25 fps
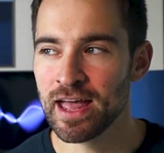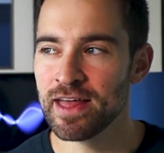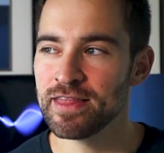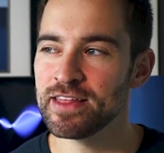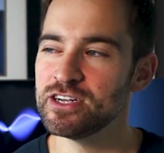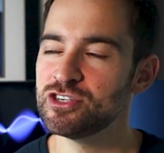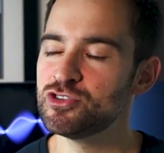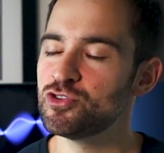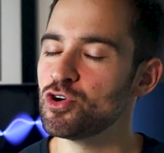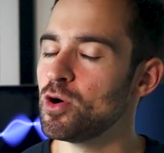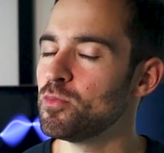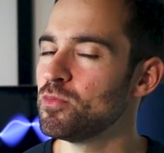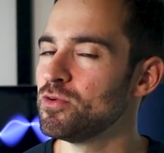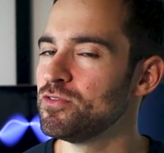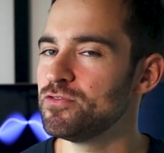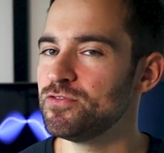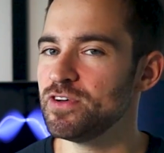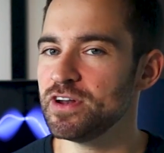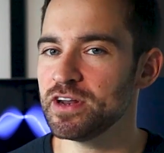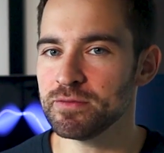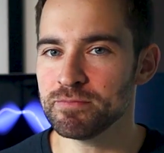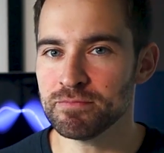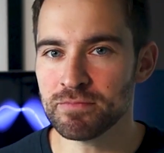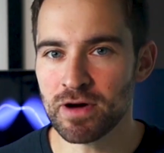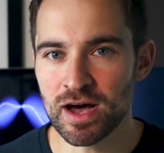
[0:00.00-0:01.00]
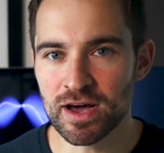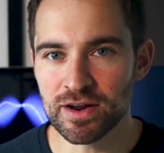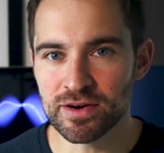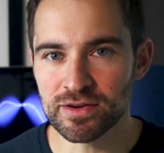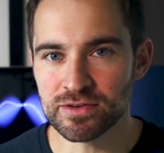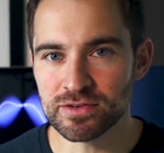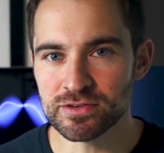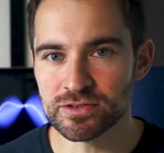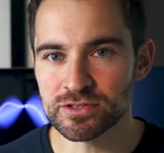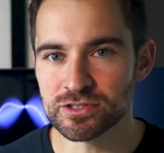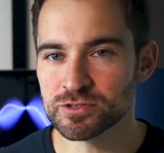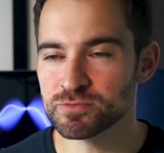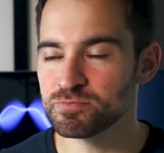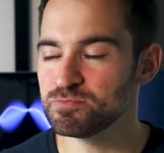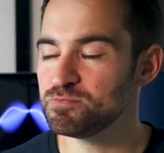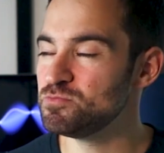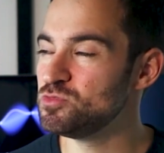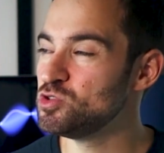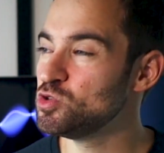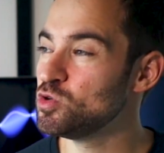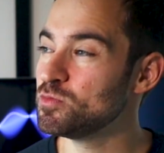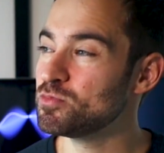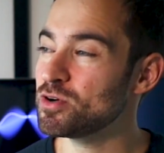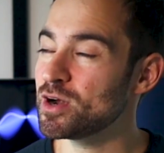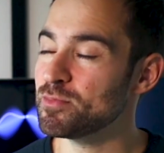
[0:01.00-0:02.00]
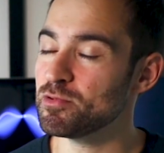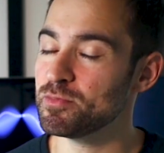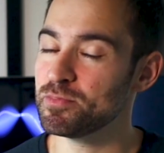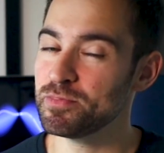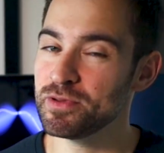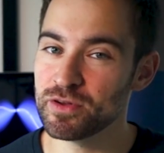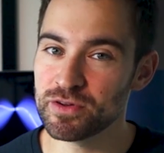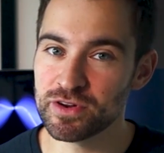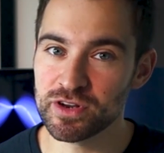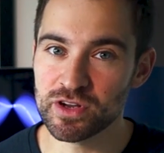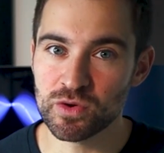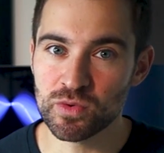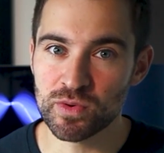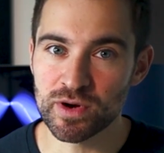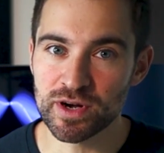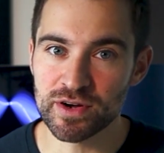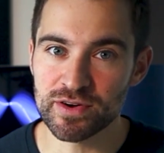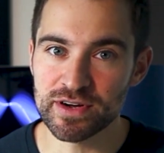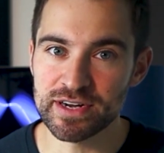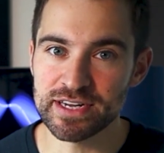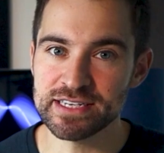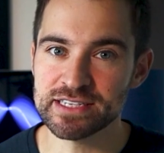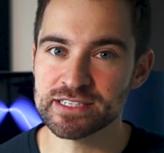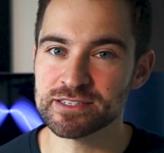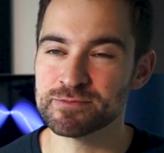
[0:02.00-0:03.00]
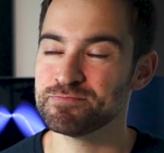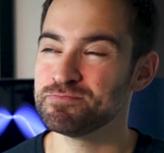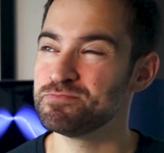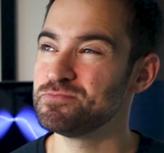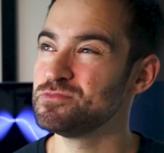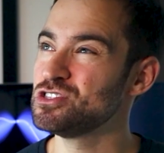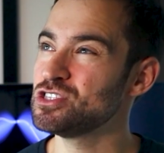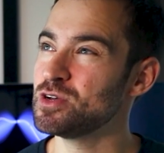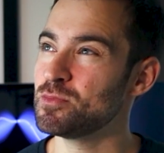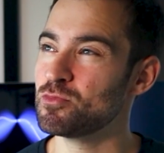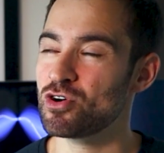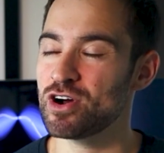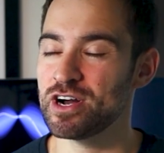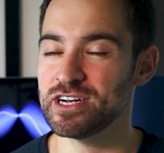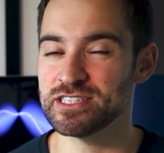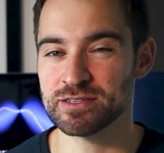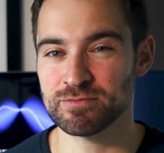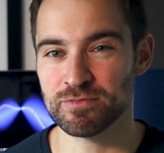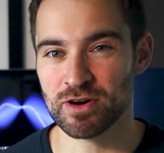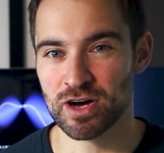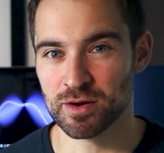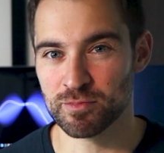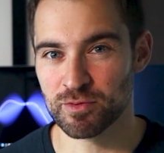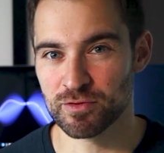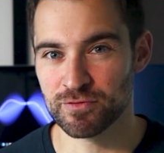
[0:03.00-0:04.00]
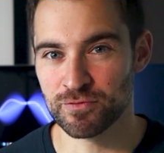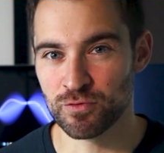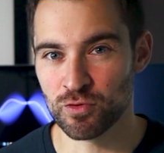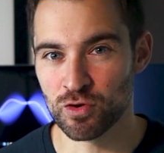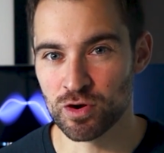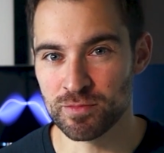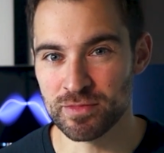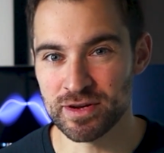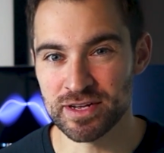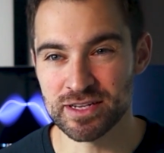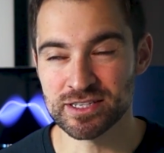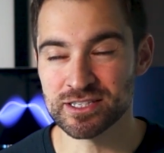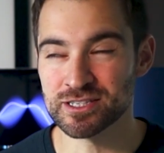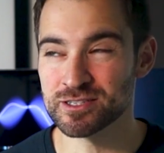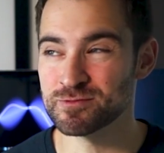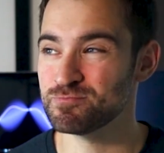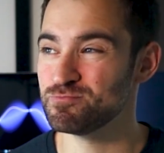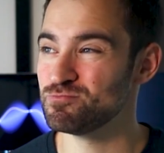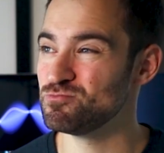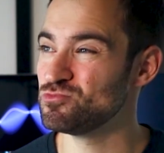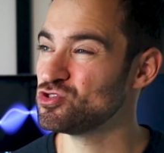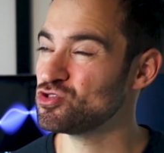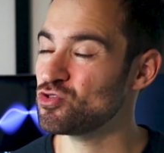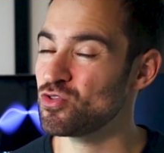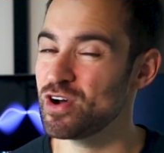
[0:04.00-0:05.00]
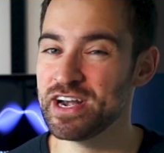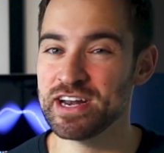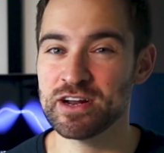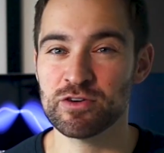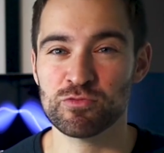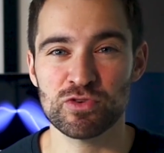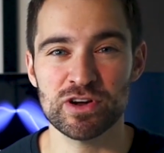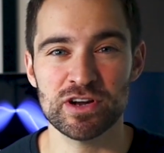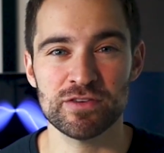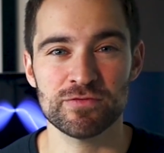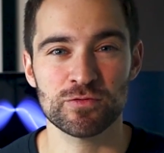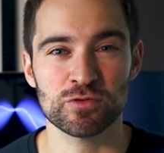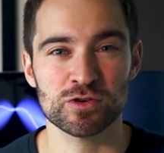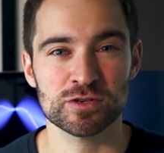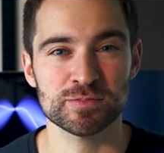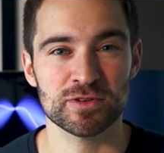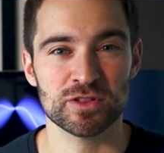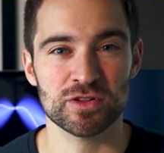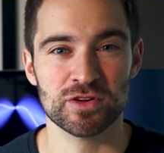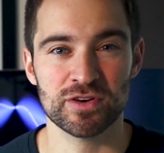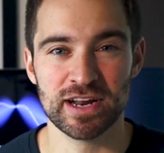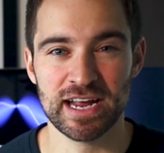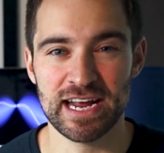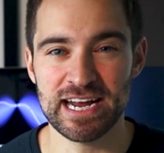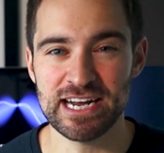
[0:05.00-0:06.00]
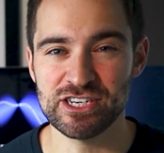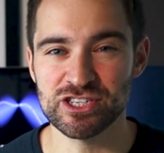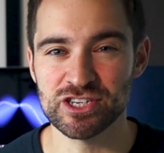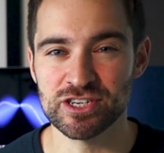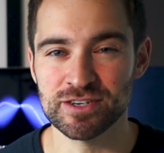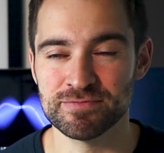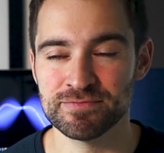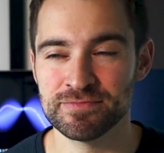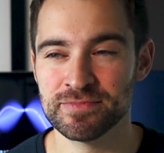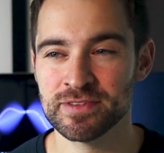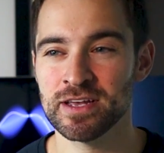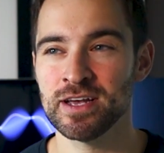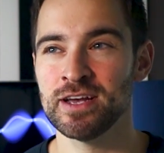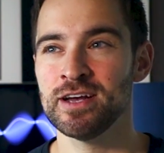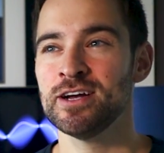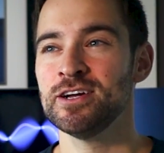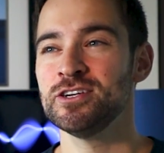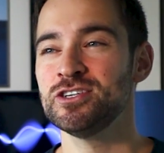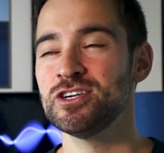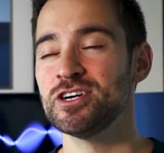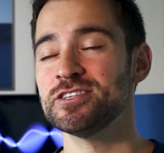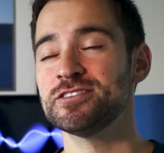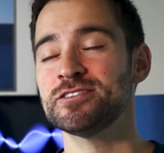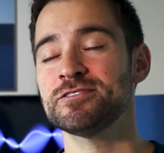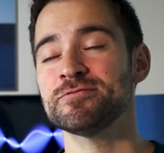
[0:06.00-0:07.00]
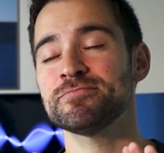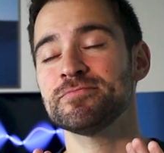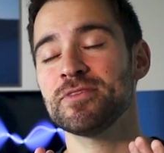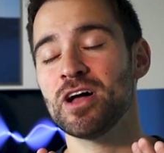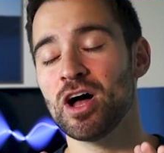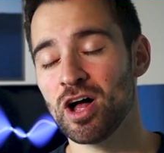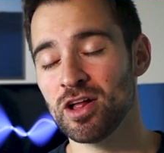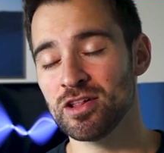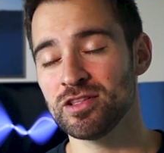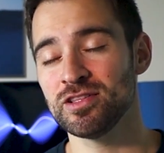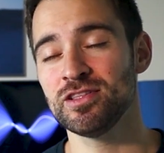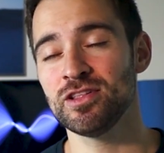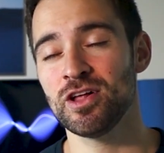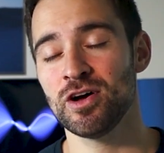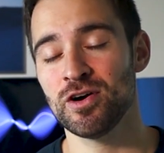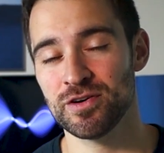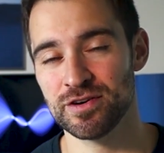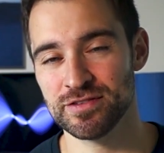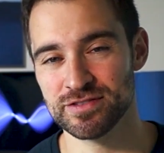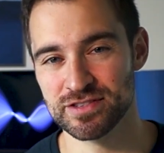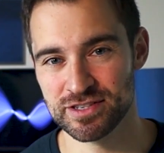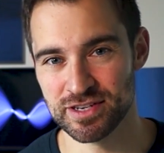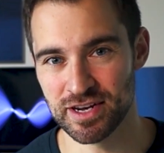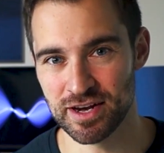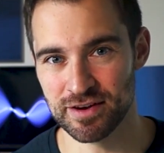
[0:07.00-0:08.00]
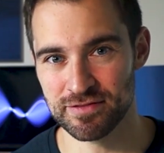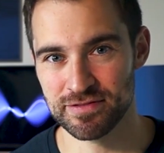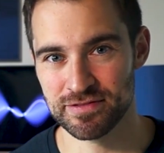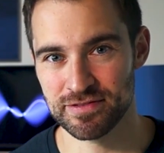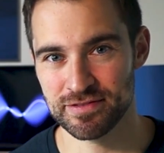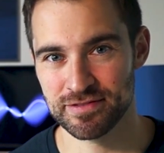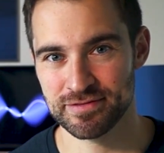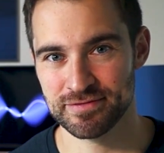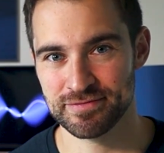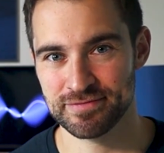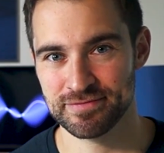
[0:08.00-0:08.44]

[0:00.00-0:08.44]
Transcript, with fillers: They show up when fitting models, doing probability queries, summarizing model performance, training a reinforcement learning agent, just a load of stuff.